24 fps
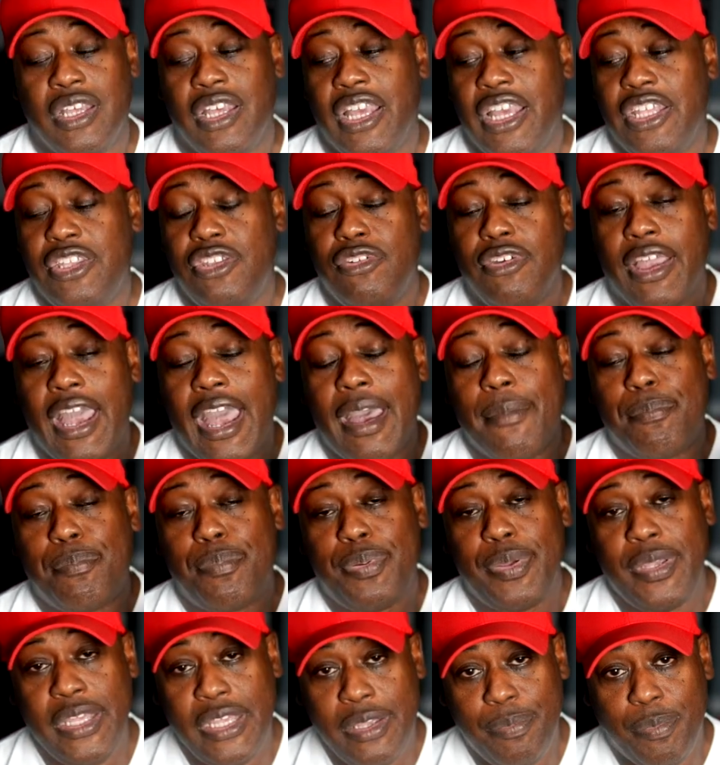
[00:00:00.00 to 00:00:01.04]
And you got
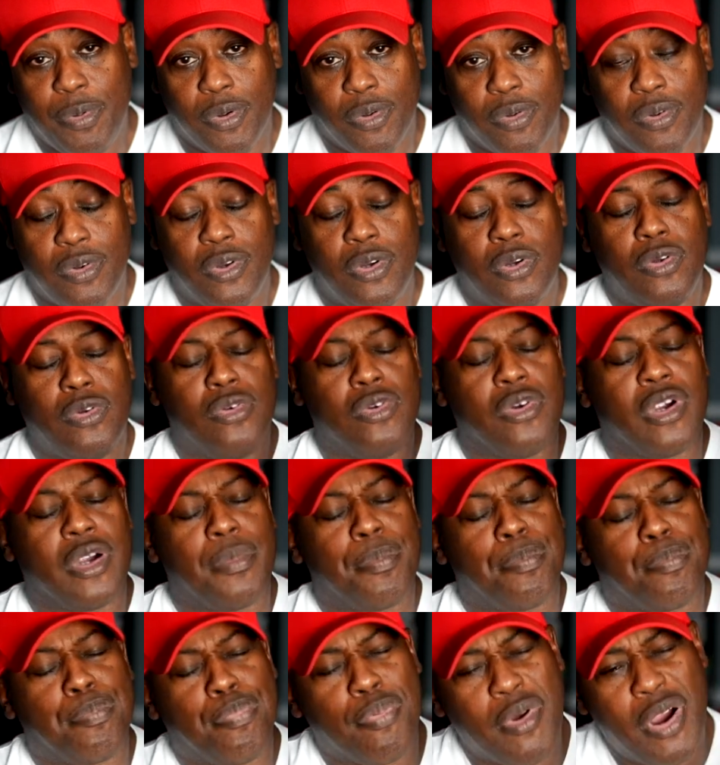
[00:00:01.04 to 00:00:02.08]
people who are
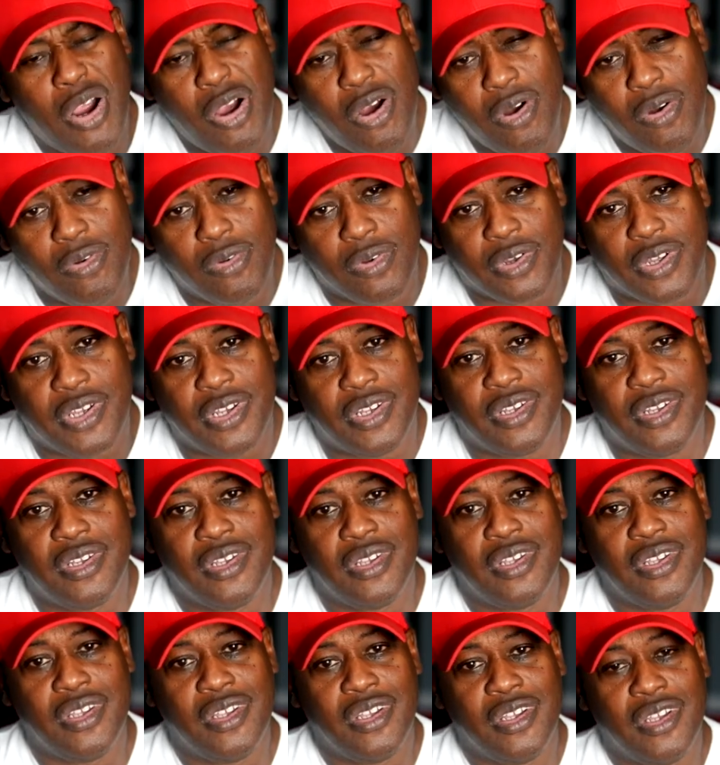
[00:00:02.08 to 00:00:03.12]
broke
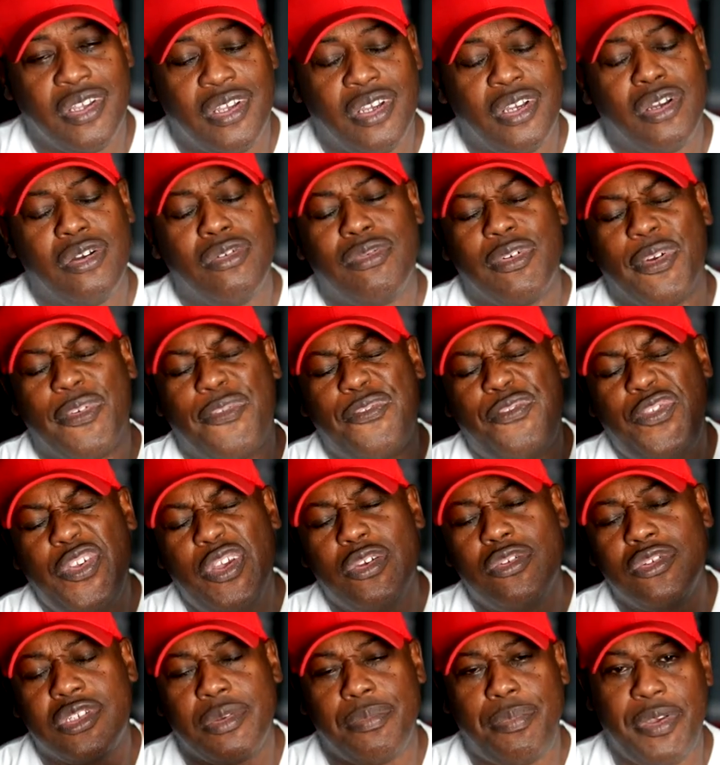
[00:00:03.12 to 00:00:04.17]
who
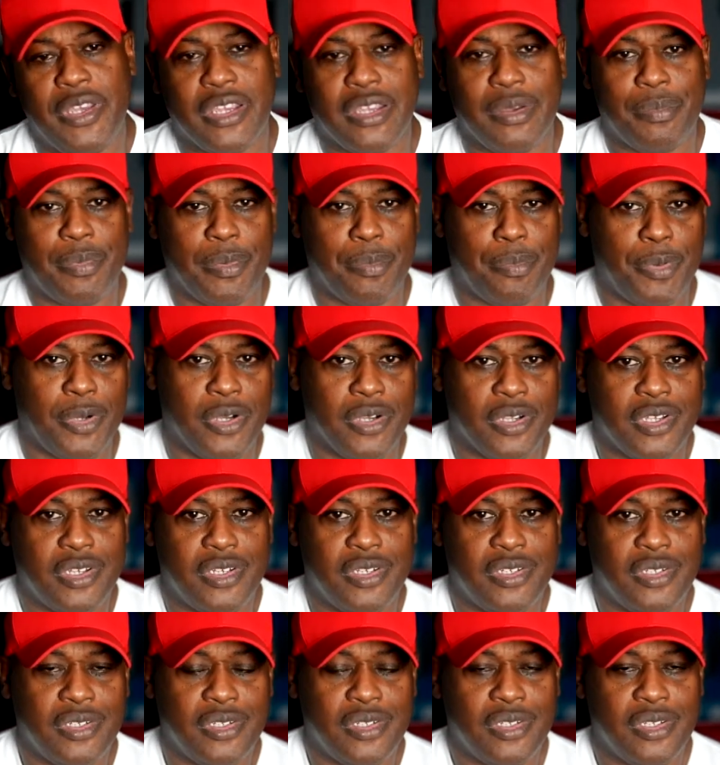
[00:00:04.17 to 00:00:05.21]
refuse to pick up a book.
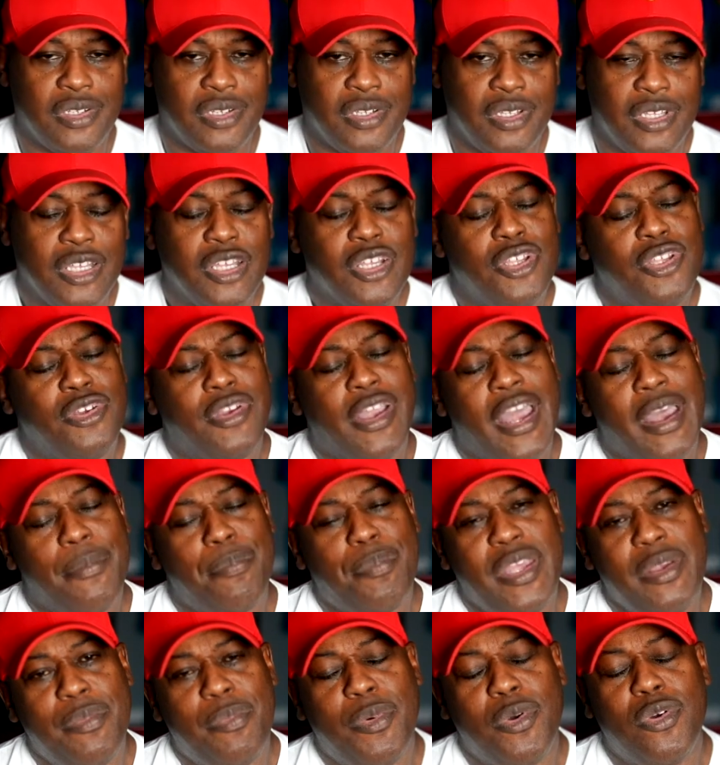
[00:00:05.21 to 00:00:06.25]
You got
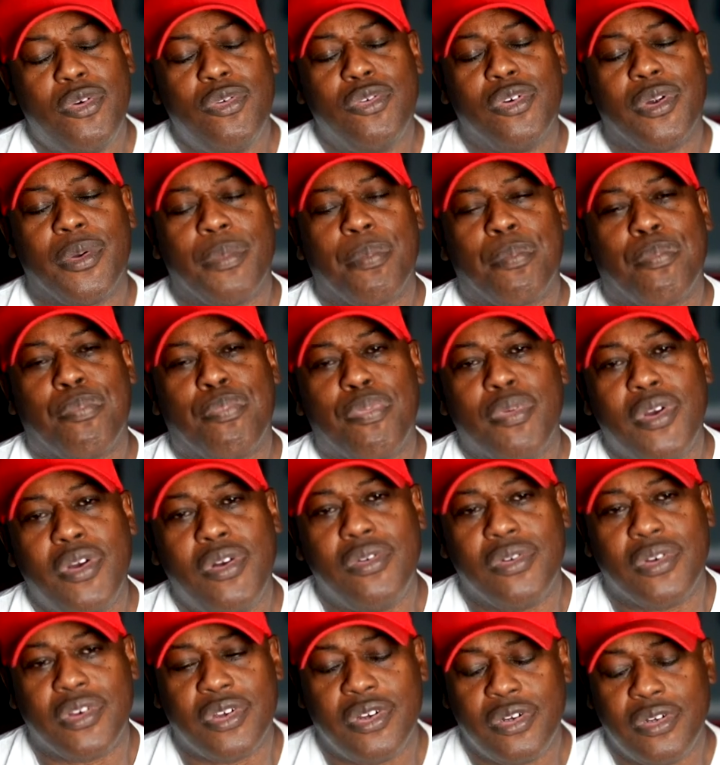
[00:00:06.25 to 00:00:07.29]
people who are
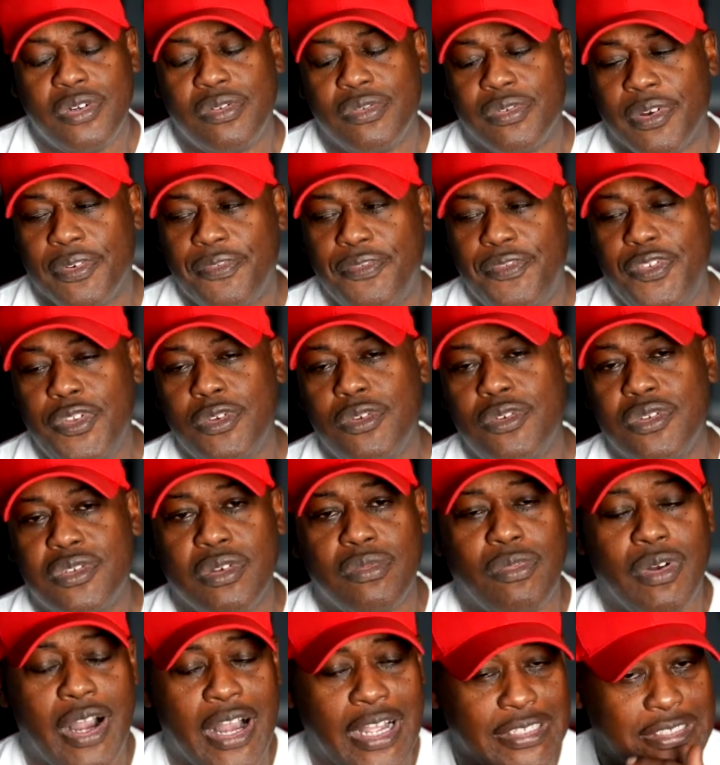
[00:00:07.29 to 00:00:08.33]
broke who refuse to
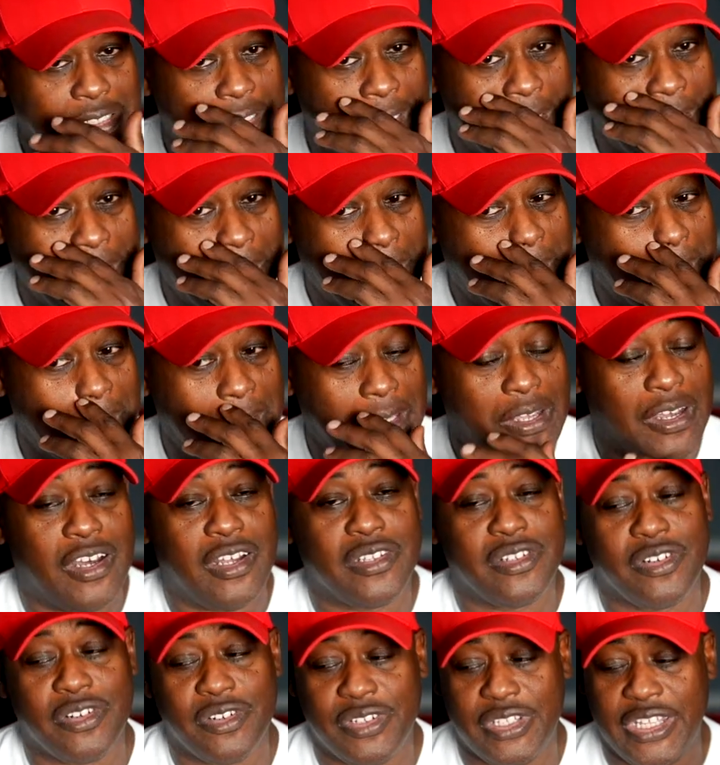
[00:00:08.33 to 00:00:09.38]
watch anything
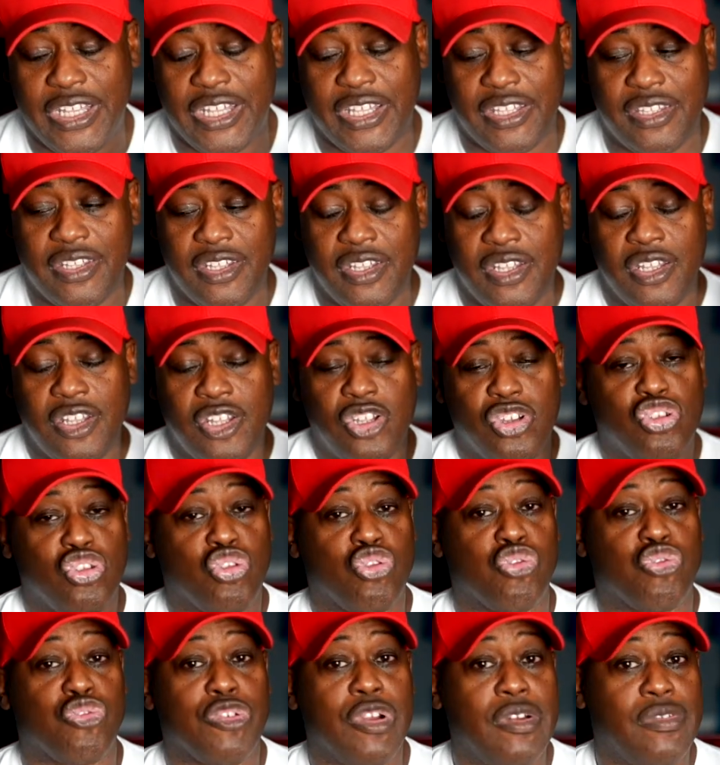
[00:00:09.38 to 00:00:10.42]
other than
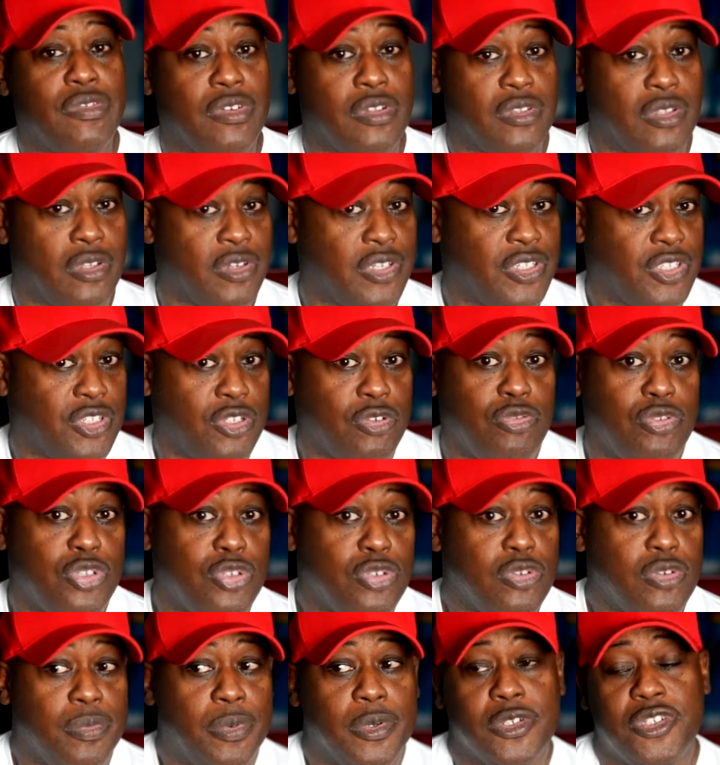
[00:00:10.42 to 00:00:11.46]
drivel on
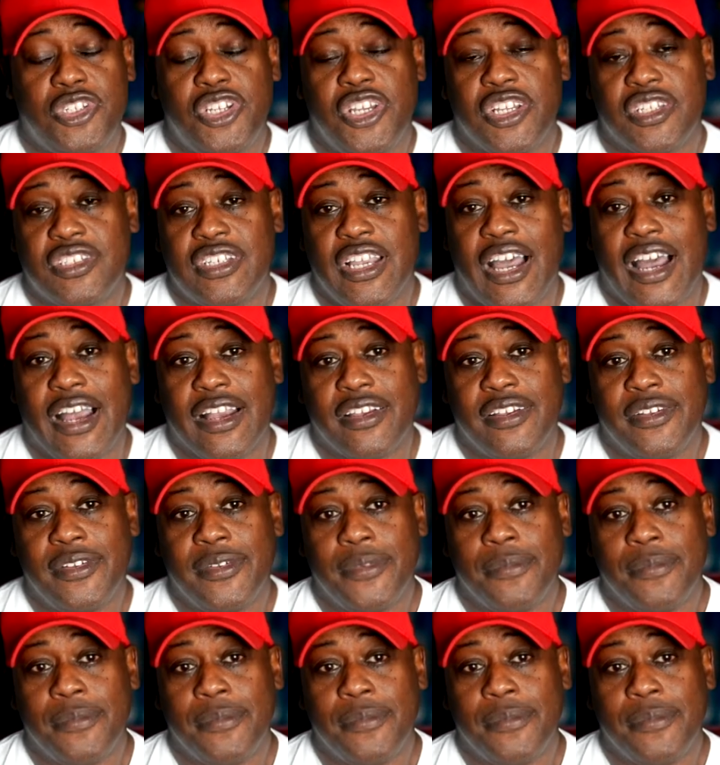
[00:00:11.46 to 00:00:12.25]
YouTube or TikTok.